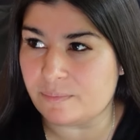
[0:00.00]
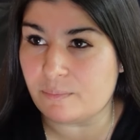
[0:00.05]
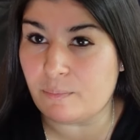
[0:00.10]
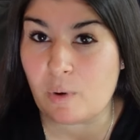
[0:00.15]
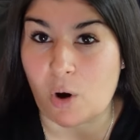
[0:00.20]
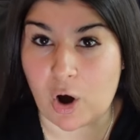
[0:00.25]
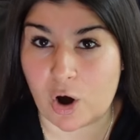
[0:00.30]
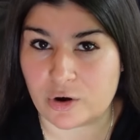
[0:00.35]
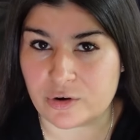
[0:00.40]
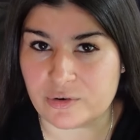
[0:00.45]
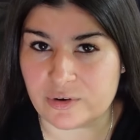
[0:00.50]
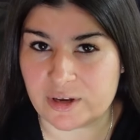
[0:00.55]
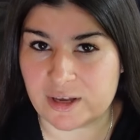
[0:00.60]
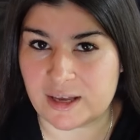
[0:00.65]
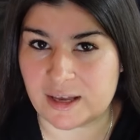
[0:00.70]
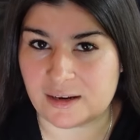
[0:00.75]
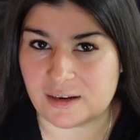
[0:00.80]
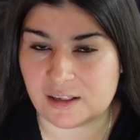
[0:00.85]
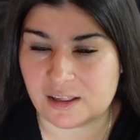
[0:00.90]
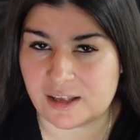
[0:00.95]
pottery
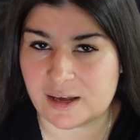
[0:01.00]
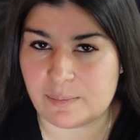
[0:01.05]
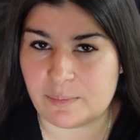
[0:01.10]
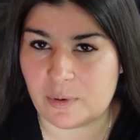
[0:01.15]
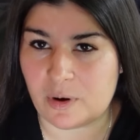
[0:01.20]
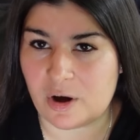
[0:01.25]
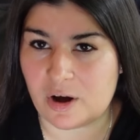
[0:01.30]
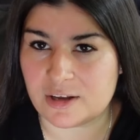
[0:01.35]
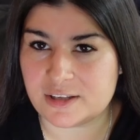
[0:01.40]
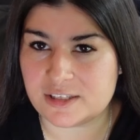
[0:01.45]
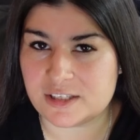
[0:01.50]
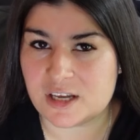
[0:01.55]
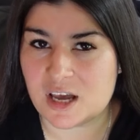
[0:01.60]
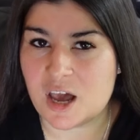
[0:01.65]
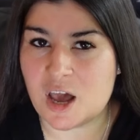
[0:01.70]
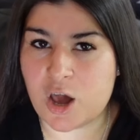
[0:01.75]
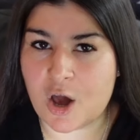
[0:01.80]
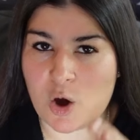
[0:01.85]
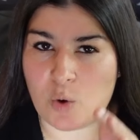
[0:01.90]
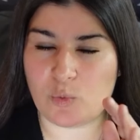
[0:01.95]
and clay pots,
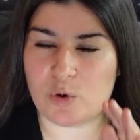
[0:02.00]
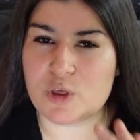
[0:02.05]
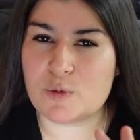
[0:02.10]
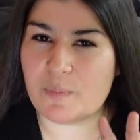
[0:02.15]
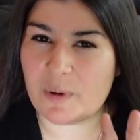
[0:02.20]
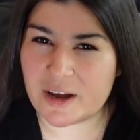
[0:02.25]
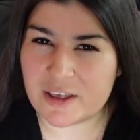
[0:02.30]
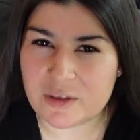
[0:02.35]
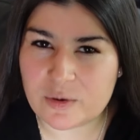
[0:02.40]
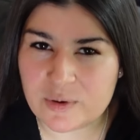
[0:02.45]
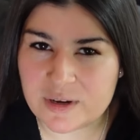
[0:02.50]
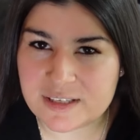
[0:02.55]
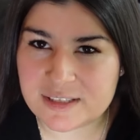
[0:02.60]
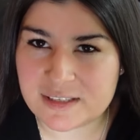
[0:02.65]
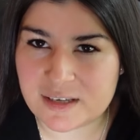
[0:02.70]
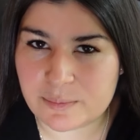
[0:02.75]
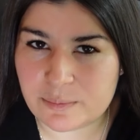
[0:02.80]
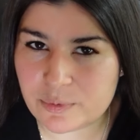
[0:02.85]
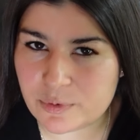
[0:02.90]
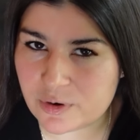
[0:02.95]
which by the way is
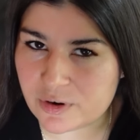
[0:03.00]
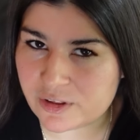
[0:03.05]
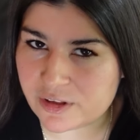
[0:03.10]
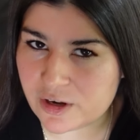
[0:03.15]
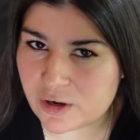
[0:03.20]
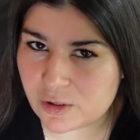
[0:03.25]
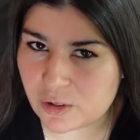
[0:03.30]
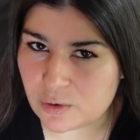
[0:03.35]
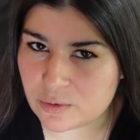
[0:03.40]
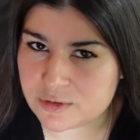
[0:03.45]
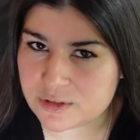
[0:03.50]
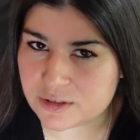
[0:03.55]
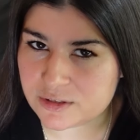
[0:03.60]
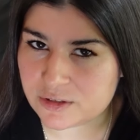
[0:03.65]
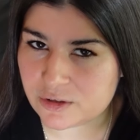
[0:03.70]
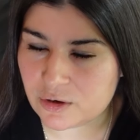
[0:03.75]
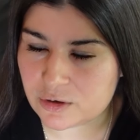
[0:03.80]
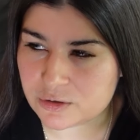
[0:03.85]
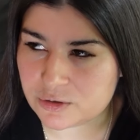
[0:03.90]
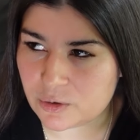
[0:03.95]
temporarily closed
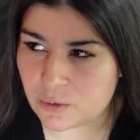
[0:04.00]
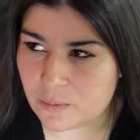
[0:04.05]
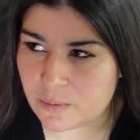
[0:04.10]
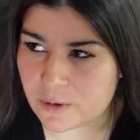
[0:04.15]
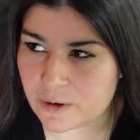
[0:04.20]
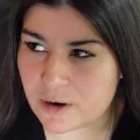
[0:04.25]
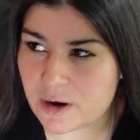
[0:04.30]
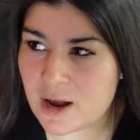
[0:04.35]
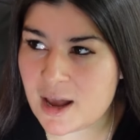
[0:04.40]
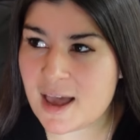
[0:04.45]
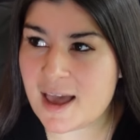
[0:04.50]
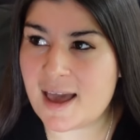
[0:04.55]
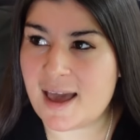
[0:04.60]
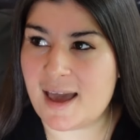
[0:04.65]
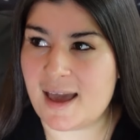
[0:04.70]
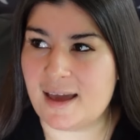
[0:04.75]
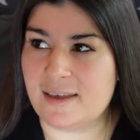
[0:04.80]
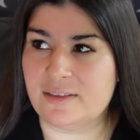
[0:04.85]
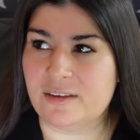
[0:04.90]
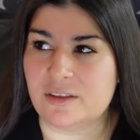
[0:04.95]
until October.
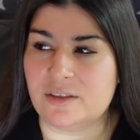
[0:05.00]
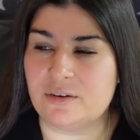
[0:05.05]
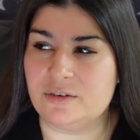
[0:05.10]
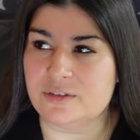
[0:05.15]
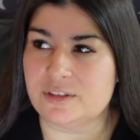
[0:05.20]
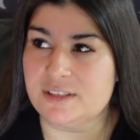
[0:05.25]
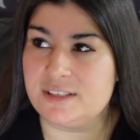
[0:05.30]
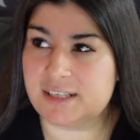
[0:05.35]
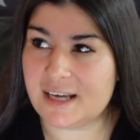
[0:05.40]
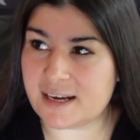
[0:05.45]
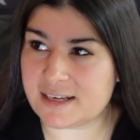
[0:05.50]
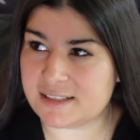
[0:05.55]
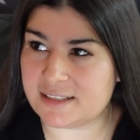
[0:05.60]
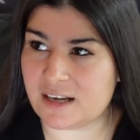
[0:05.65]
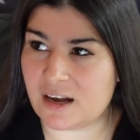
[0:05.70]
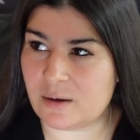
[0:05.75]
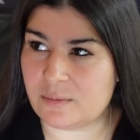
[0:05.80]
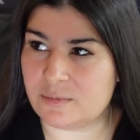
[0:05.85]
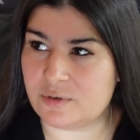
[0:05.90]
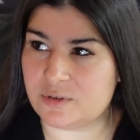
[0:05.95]
And then there's a
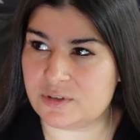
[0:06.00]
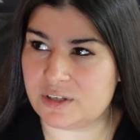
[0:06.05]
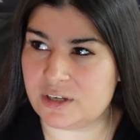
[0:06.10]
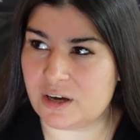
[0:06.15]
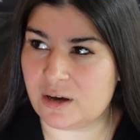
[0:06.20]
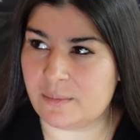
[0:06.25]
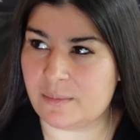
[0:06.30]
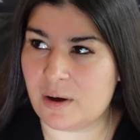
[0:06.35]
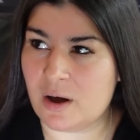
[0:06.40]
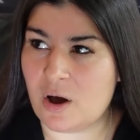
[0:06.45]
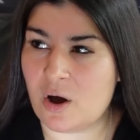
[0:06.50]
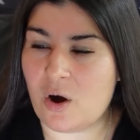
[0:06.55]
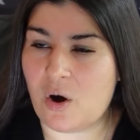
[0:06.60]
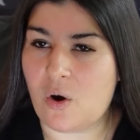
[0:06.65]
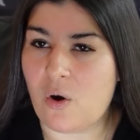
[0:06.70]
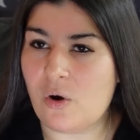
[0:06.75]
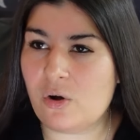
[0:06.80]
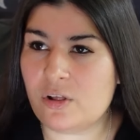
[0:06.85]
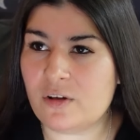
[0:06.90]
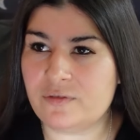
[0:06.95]
textile museum.
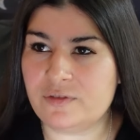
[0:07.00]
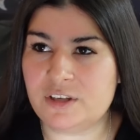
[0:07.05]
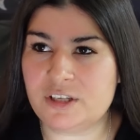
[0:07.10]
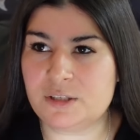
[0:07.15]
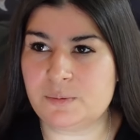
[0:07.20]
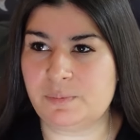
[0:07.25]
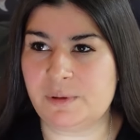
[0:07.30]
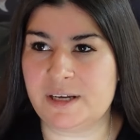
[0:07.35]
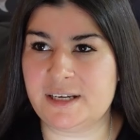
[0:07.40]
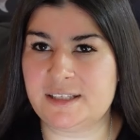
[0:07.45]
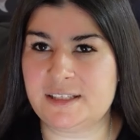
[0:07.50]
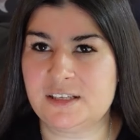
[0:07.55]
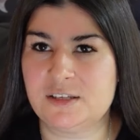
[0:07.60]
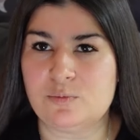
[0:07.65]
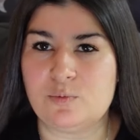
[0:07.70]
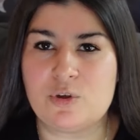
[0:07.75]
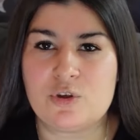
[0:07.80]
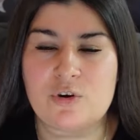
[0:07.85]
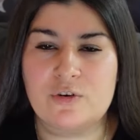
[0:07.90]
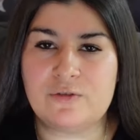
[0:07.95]
All of these places,
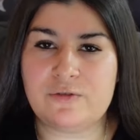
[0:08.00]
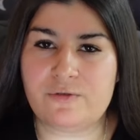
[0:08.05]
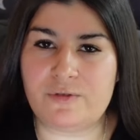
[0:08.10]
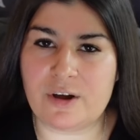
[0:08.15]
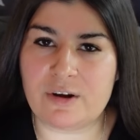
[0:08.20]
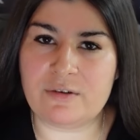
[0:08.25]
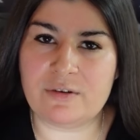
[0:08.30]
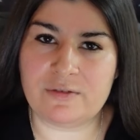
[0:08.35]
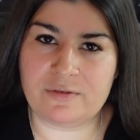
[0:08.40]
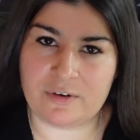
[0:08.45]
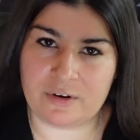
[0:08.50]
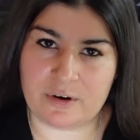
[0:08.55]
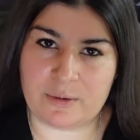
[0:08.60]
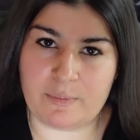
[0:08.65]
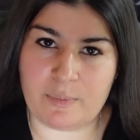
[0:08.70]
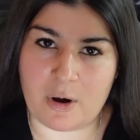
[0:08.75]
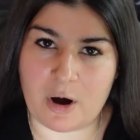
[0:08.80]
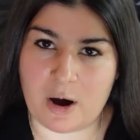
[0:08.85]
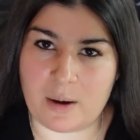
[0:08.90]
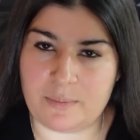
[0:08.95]
which are very, very
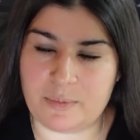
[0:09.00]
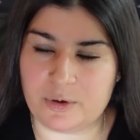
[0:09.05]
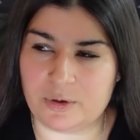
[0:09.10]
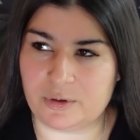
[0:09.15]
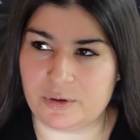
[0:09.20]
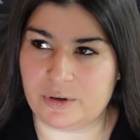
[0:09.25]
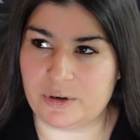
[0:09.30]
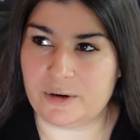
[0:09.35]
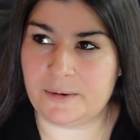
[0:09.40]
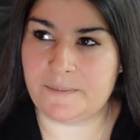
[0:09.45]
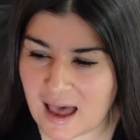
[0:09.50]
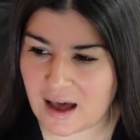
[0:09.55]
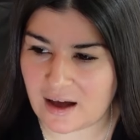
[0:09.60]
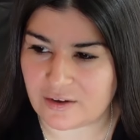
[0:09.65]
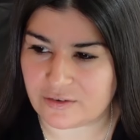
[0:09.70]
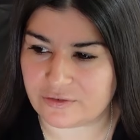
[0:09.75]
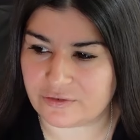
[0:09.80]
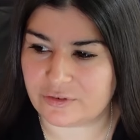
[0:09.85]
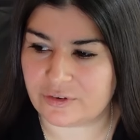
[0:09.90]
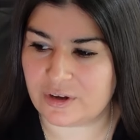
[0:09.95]
popular,
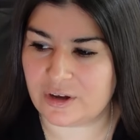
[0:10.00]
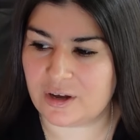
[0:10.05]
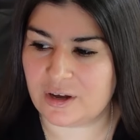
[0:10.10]
have